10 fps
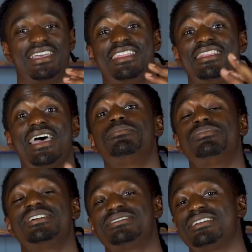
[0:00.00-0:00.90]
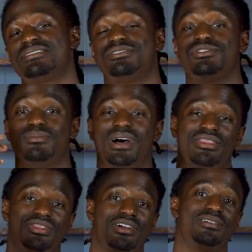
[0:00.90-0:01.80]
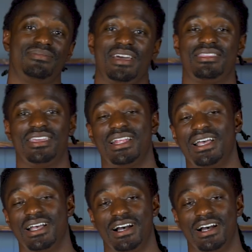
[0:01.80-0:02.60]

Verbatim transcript: And that brings us to my third method.